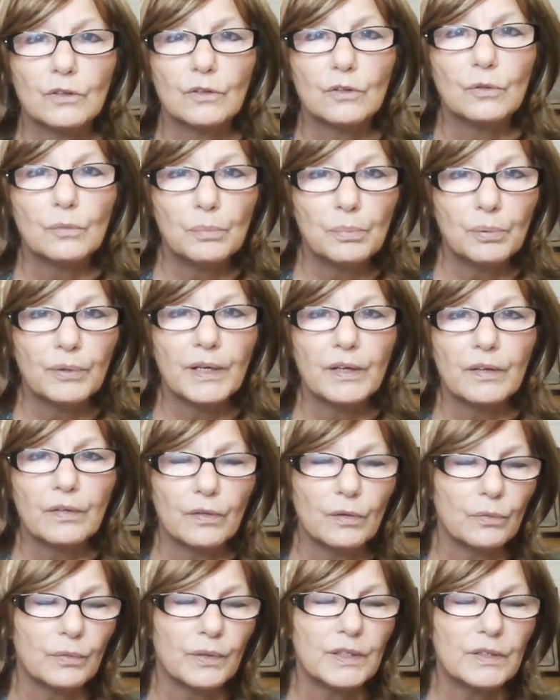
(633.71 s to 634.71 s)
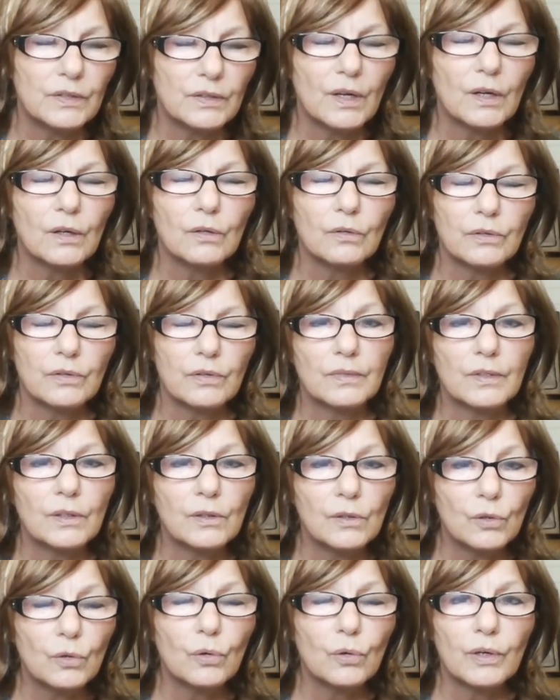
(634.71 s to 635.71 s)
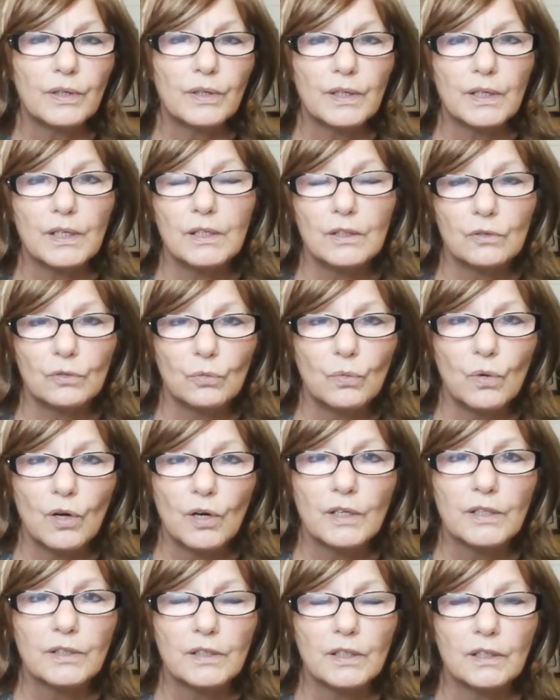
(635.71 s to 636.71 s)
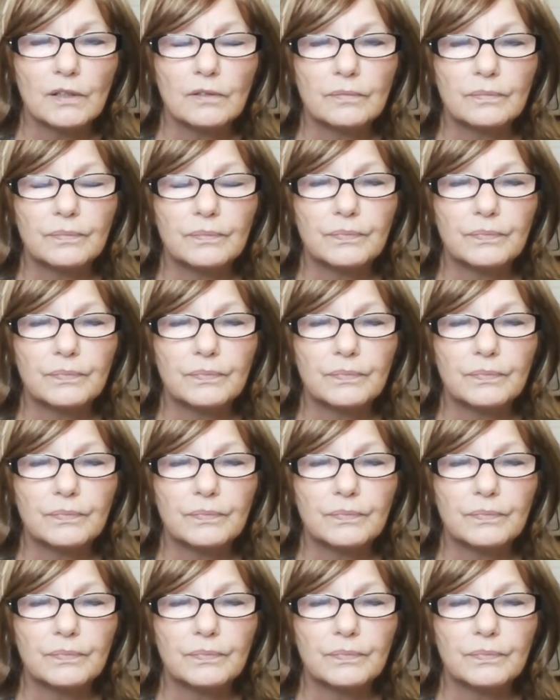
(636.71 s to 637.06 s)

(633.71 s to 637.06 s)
to bring the result the Lord is wanting.